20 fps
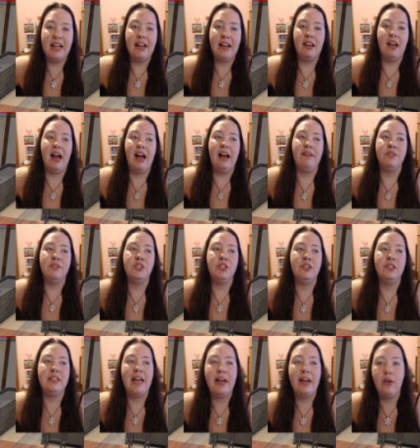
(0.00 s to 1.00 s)
lives,
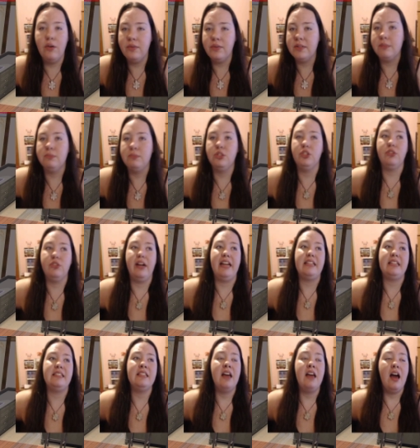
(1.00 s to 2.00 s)
to take off some
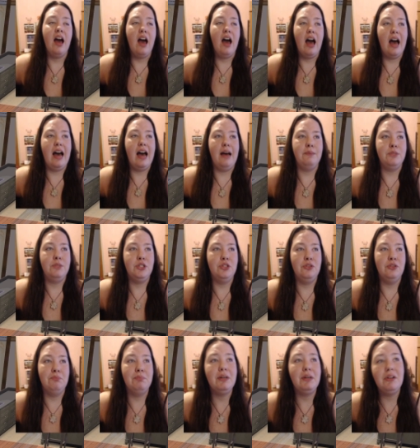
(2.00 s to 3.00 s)
stress,
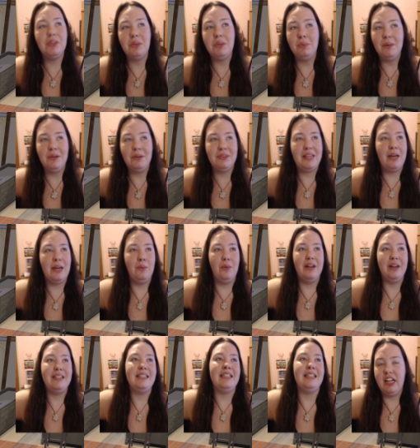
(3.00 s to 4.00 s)
to build the world they
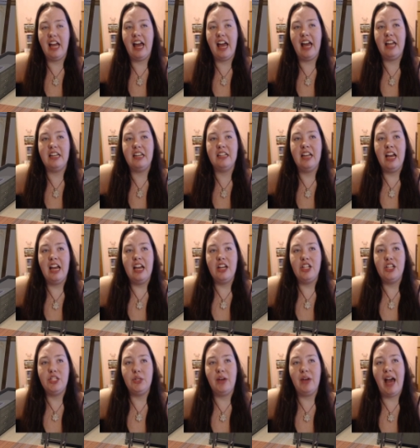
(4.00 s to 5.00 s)
wanted, and
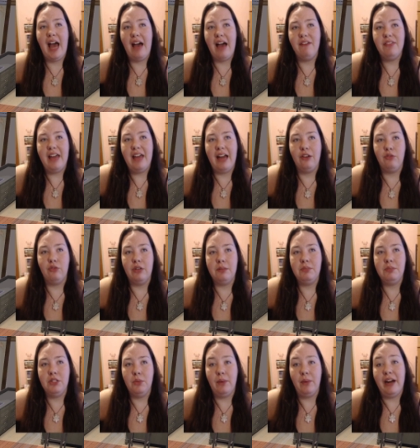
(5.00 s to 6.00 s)
to have that
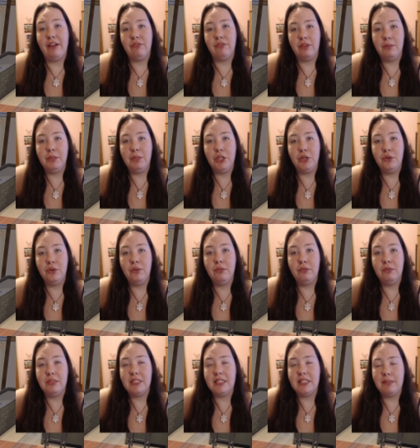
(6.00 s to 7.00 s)
ripped away from you.
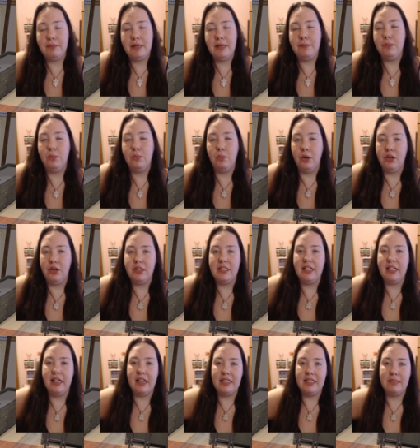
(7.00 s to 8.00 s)
Some people won't
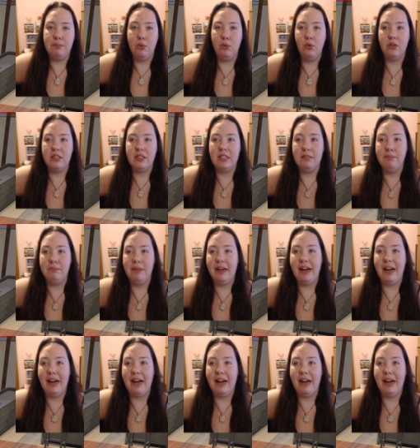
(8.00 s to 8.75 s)
see it as important, but